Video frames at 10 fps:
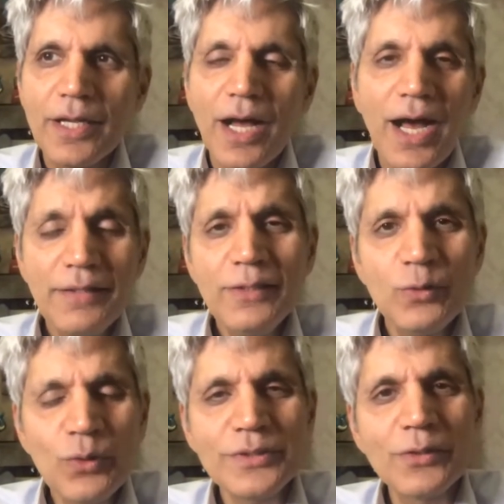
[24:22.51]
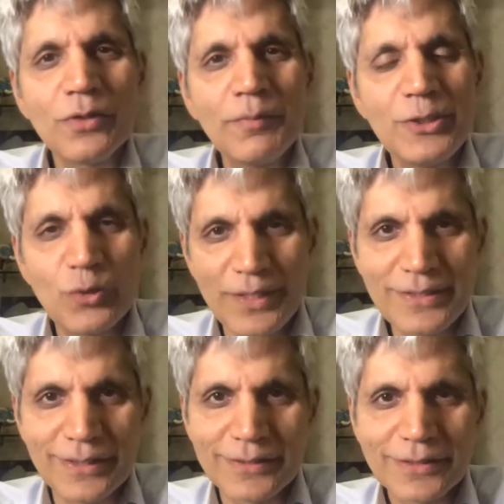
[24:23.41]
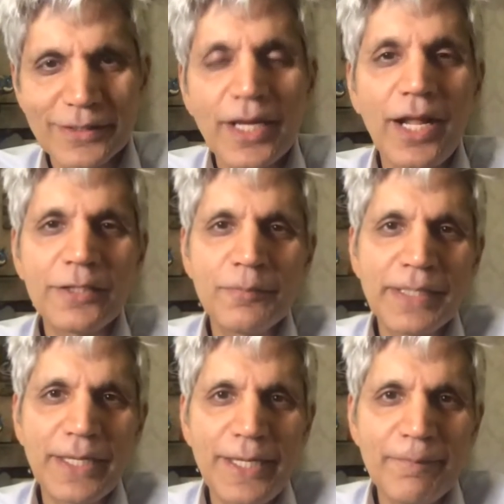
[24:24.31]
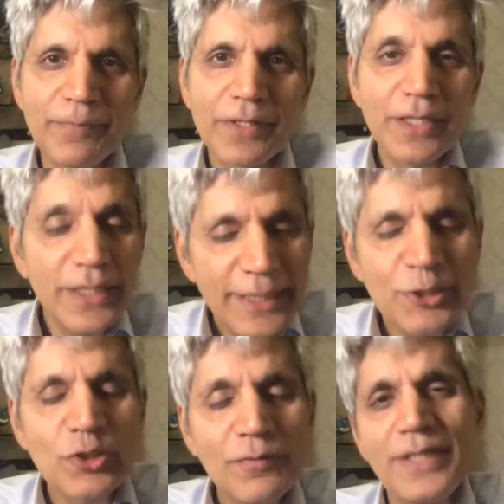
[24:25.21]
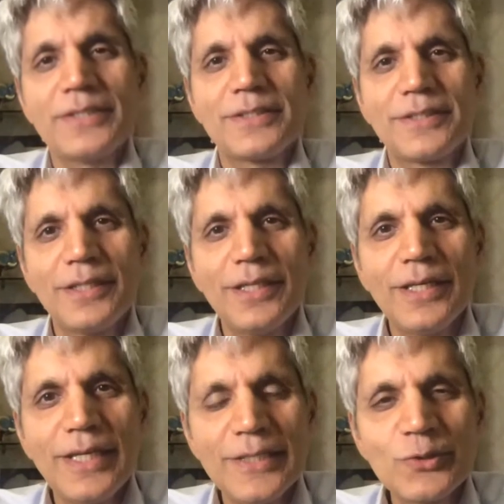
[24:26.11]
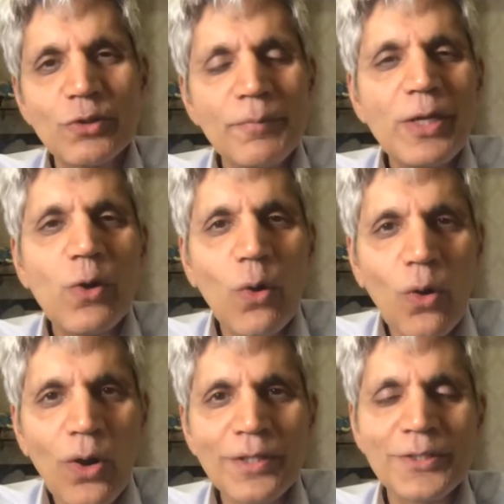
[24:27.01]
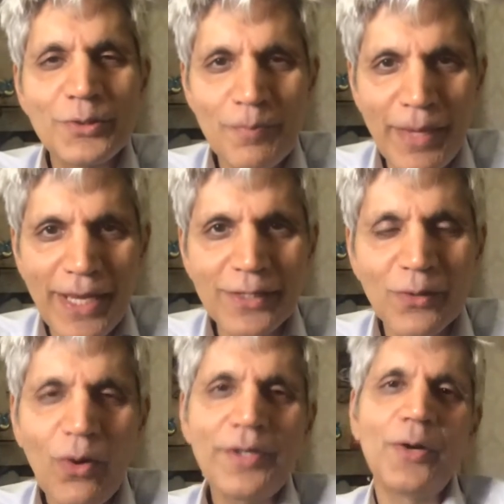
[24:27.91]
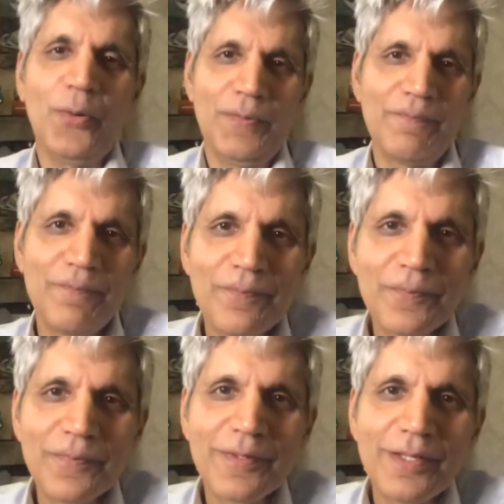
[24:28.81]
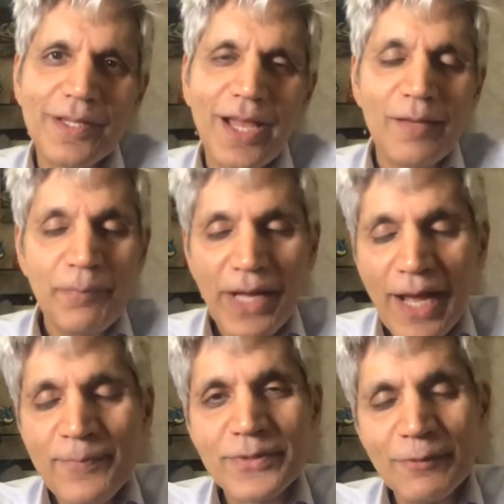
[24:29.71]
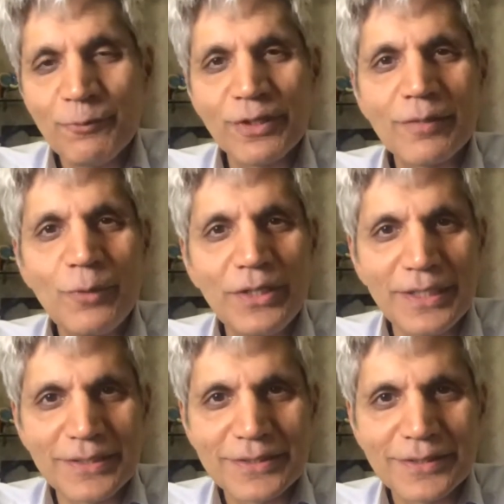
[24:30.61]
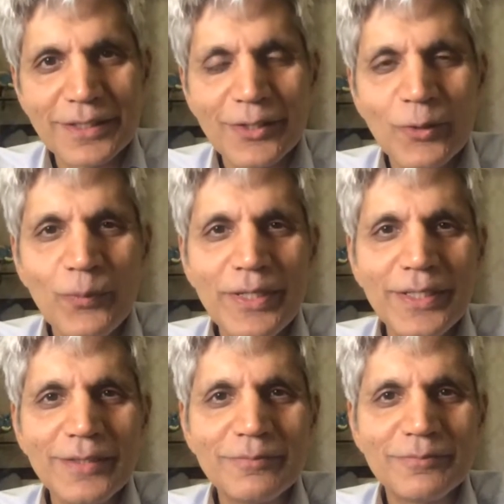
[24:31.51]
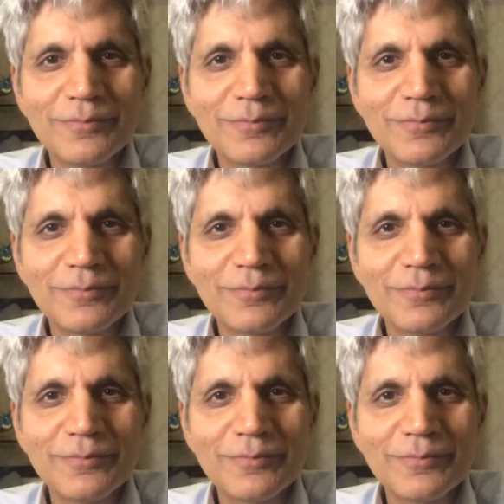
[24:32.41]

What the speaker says: I think those are going to be choices that ultimately each of us is going to be called to make on our own. And perhaps different communities will